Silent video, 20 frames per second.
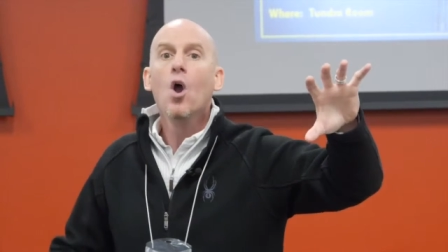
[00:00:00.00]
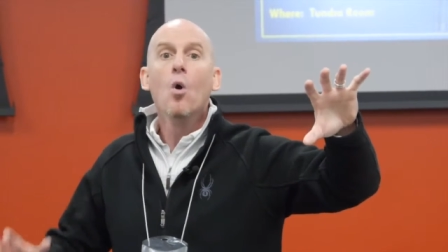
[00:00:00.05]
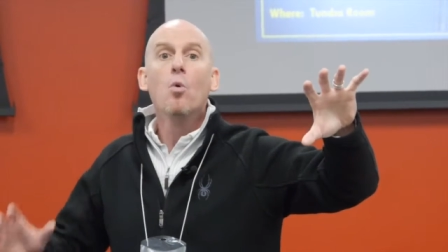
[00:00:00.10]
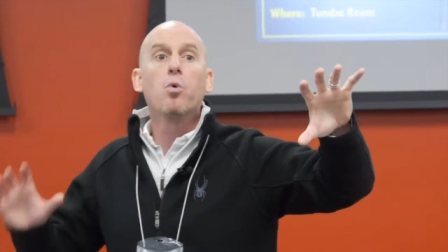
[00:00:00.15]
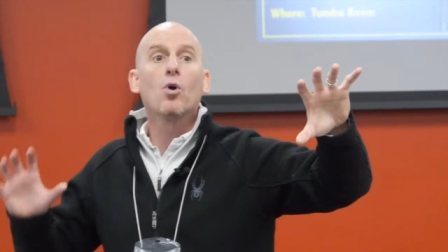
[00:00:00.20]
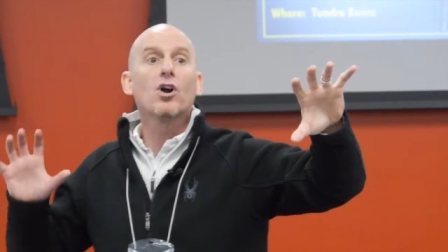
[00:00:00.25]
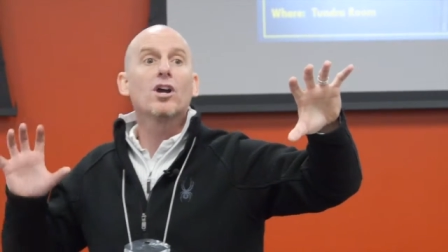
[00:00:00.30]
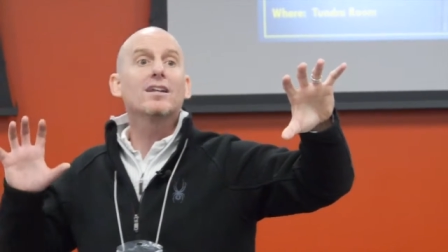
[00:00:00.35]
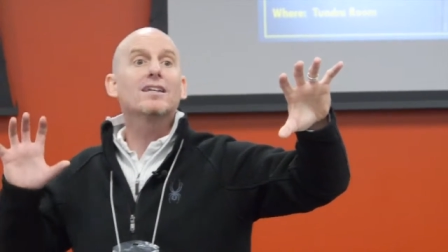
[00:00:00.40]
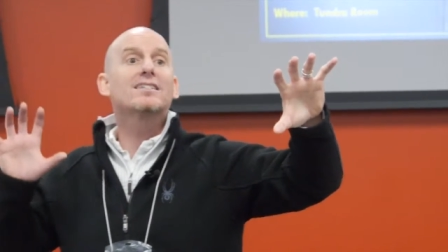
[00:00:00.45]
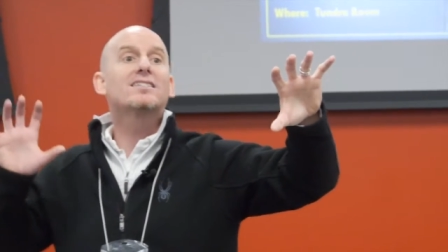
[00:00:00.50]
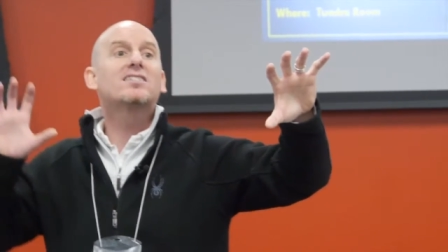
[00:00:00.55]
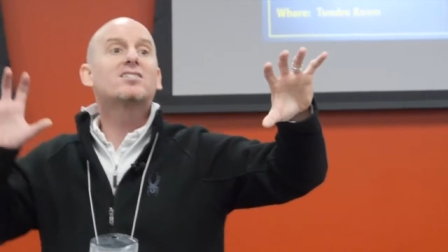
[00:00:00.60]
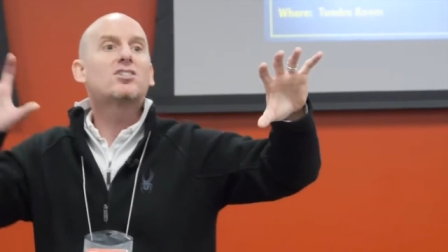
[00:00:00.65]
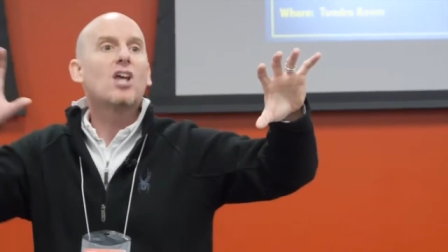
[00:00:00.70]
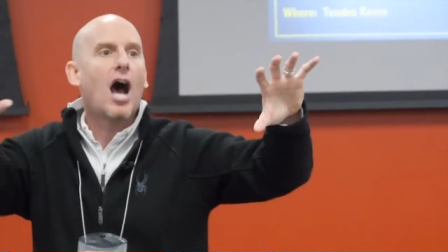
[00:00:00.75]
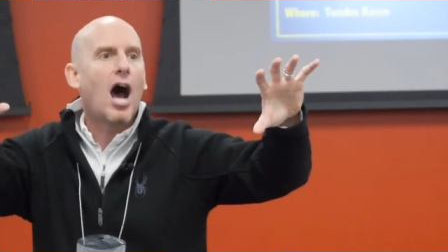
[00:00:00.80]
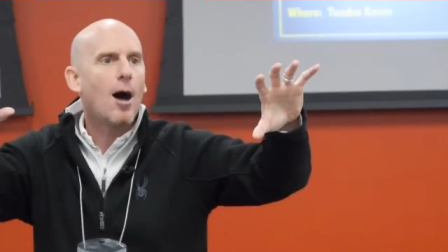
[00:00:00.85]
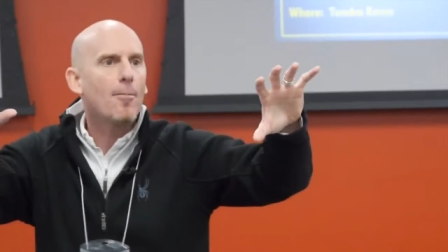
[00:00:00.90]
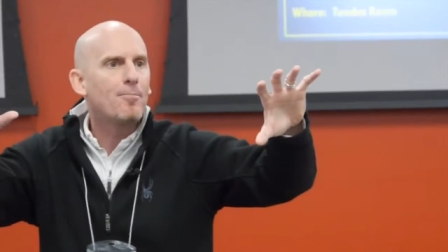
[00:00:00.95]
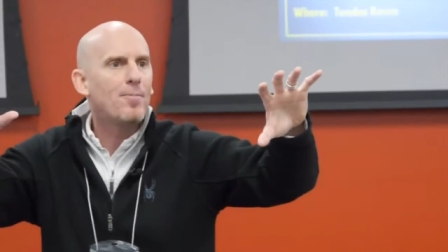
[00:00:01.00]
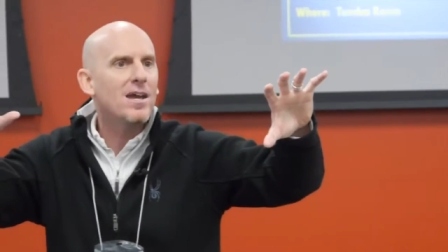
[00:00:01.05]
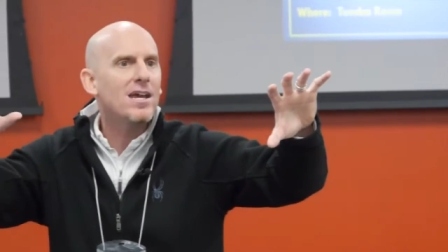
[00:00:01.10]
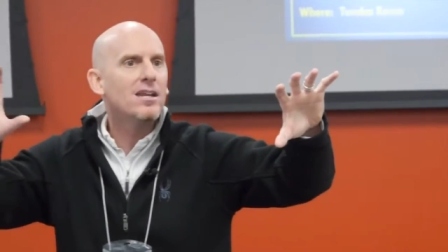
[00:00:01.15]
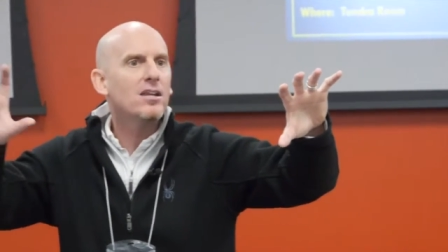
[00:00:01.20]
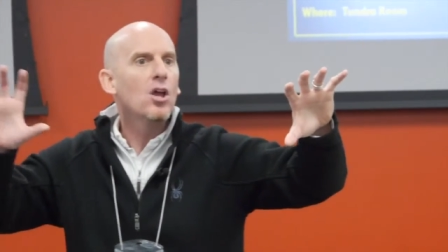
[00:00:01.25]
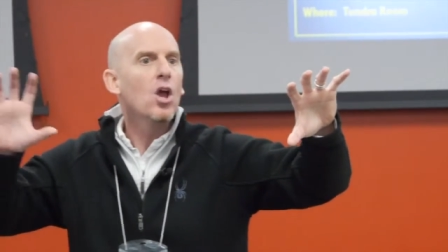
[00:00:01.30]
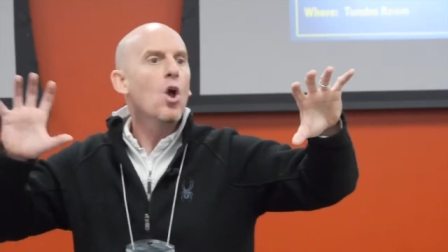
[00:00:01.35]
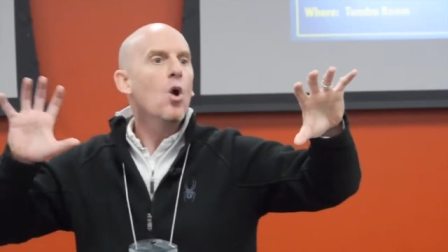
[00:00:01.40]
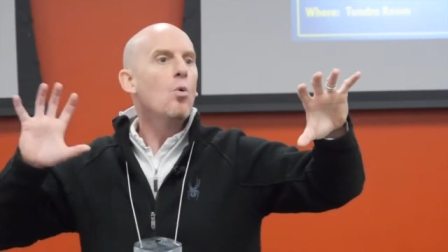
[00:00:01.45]
we're going to stop
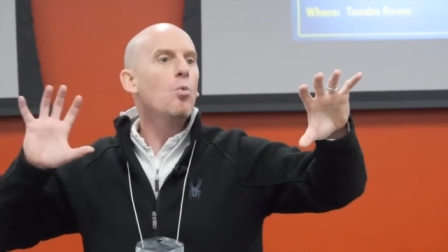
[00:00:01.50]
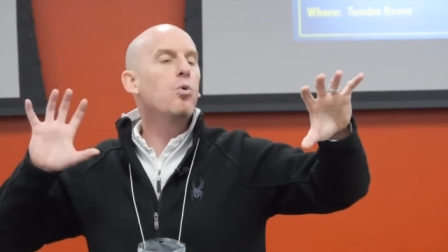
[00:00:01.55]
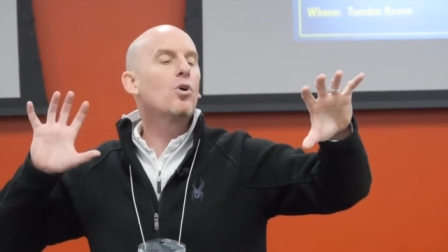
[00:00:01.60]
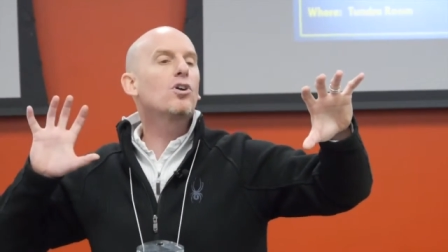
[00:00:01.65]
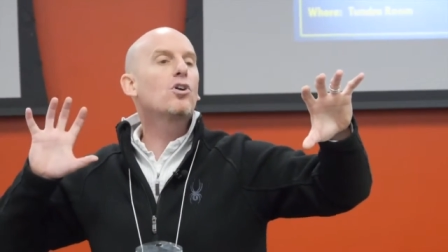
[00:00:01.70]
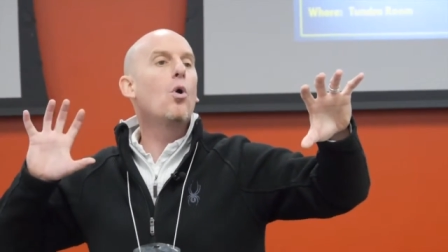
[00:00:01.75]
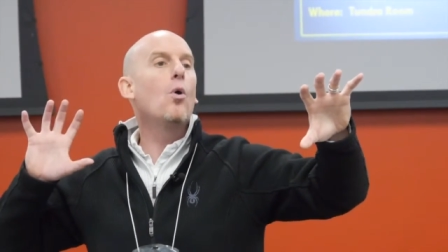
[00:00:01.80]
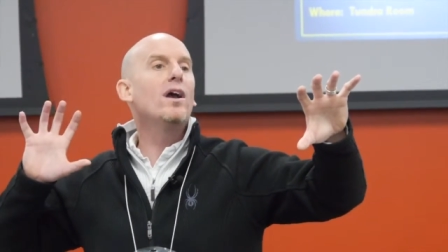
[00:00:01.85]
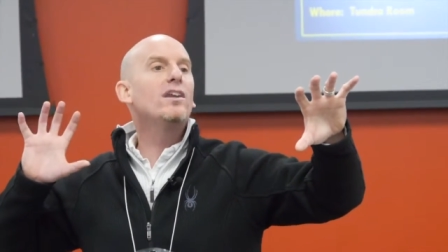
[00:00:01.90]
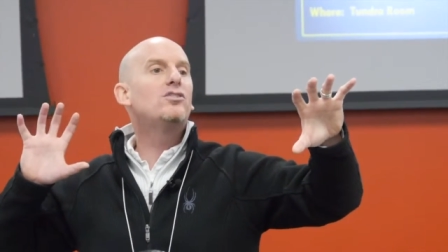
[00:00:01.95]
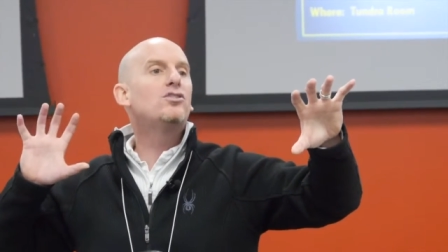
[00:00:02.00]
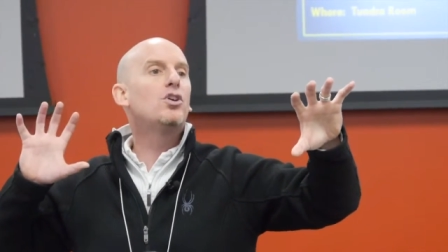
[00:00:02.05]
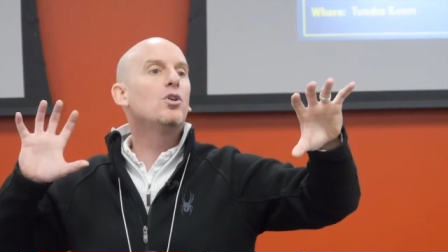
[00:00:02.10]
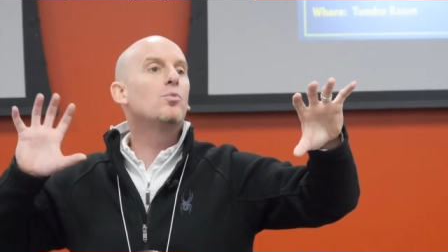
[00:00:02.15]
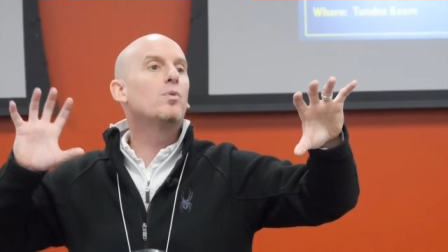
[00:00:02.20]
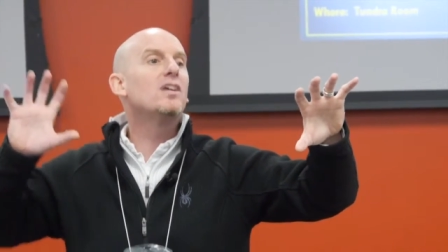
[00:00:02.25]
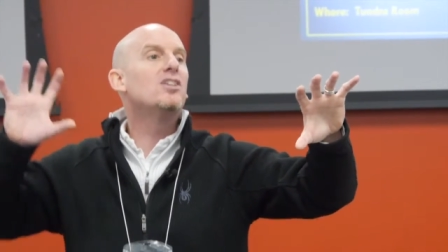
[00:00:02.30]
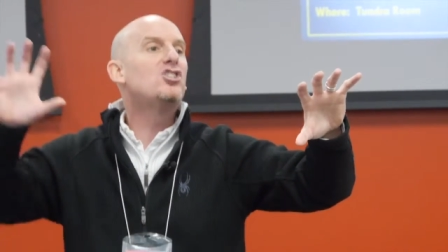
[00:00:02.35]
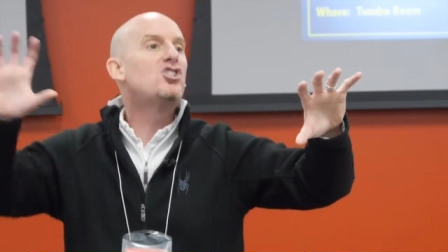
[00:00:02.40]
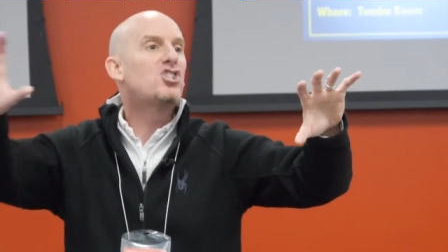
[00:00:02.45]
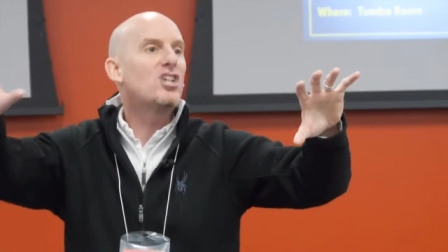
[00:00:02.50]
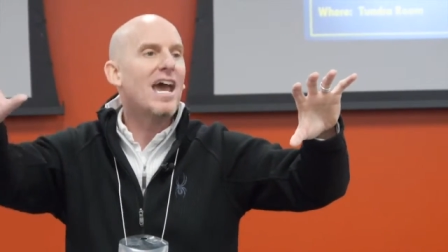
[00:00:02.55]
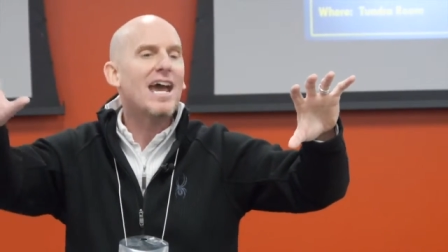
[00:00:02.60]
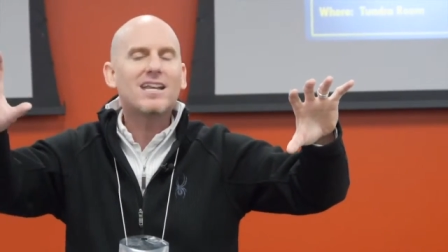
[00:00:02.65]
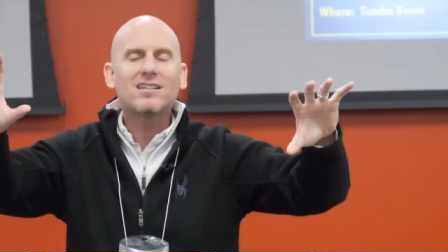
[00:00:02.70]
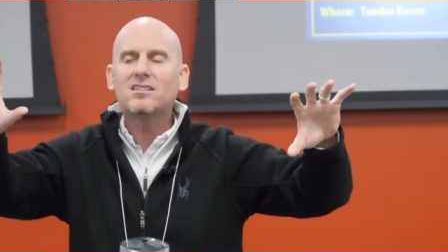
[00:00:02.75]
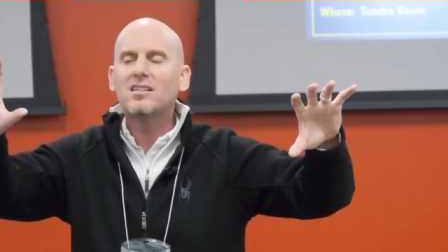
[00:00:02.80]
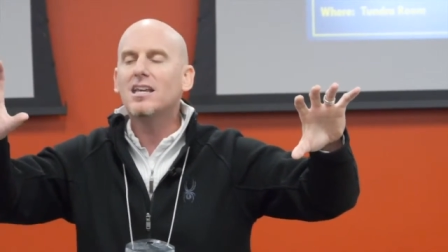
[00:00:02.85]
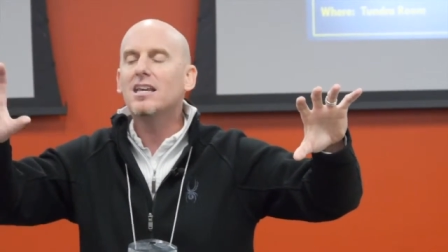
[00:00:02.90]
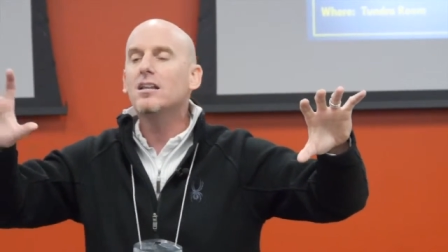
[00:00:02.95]
it, we're going to
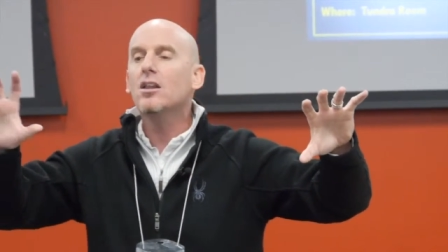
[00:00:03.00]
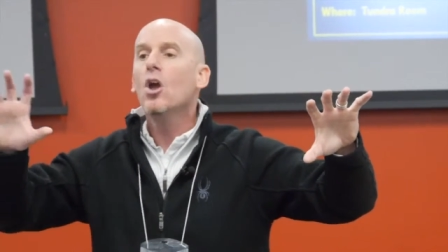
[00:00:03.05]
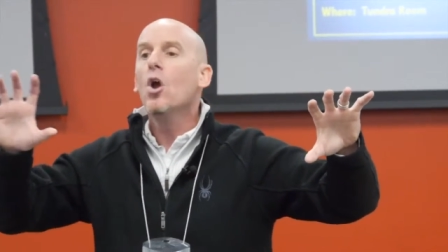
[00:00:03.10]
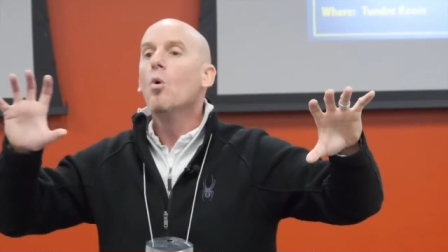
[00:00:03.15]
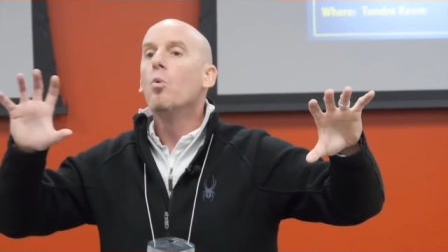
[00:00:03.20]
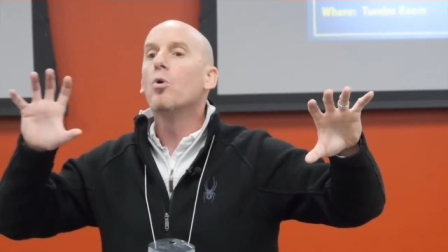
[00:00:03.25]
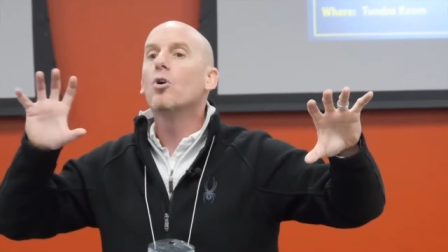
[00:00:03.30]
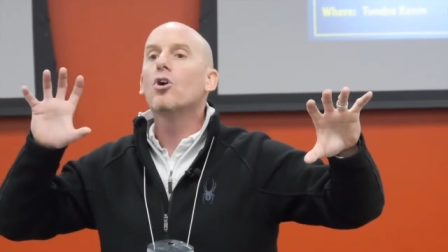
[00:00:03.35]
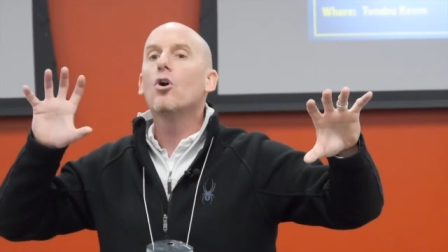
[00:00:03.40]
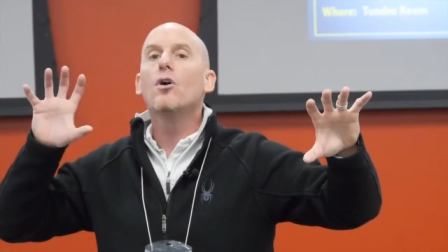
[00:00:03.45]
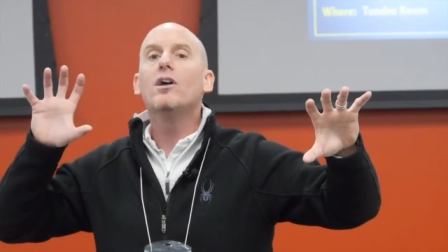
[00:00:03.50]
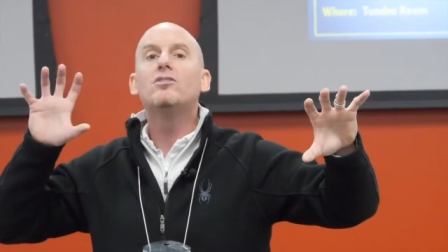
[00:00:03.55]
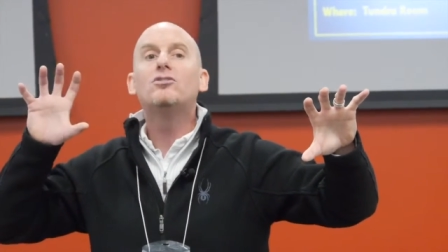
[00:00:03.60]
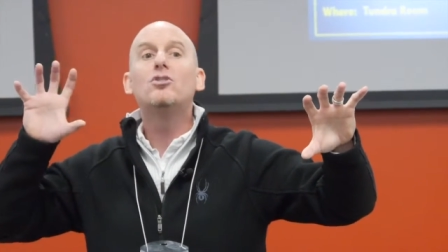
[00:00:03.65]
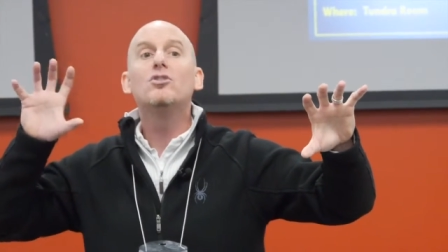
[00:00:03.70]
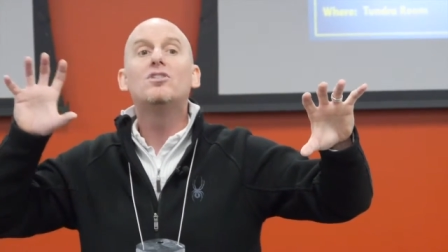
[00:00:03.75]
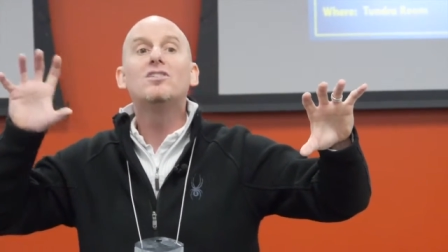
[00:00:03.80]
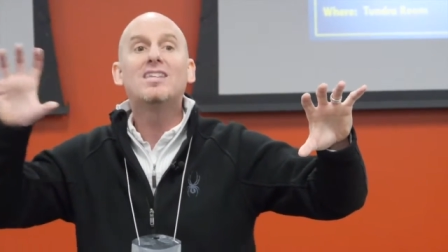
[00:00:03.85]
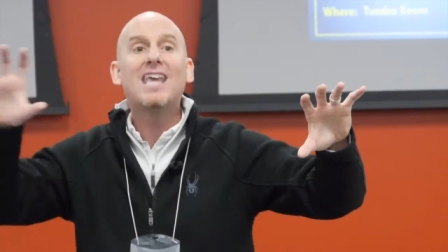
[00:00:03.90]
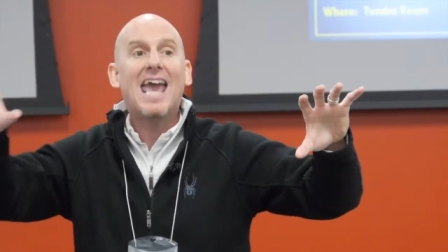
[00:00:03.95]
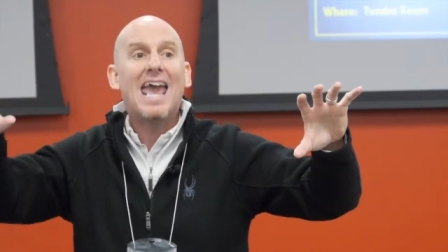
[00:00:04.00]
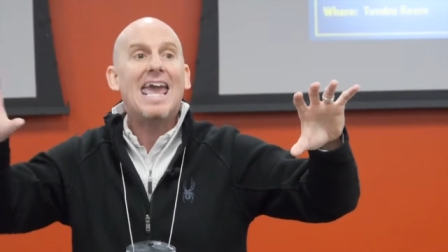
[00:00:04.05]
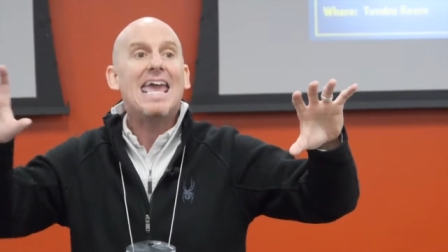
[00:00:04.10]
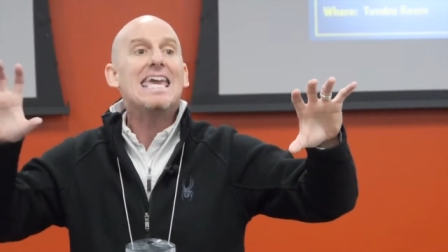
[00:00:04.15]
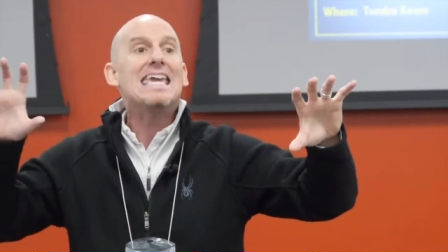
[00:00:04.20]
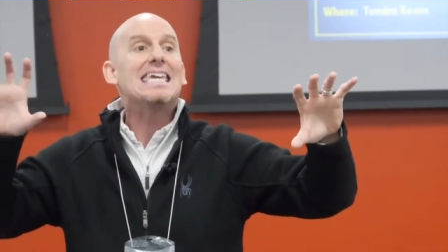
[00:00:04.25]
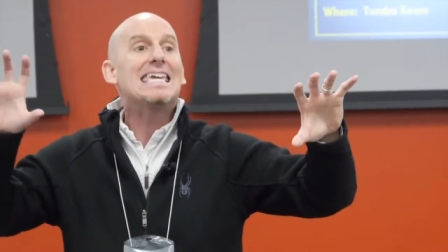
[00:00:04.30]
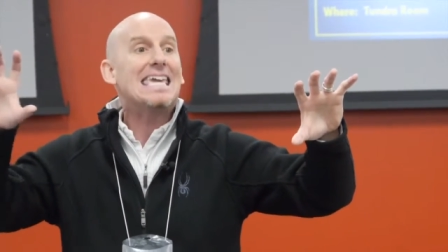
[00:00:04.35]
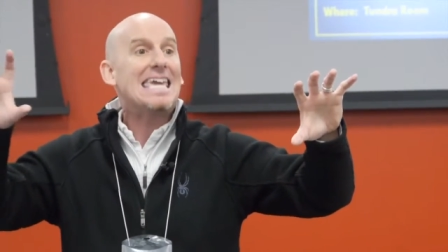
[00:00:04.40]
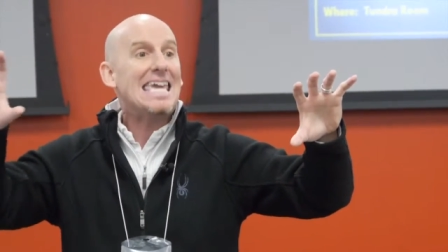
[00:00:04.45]
reject it, we're going to take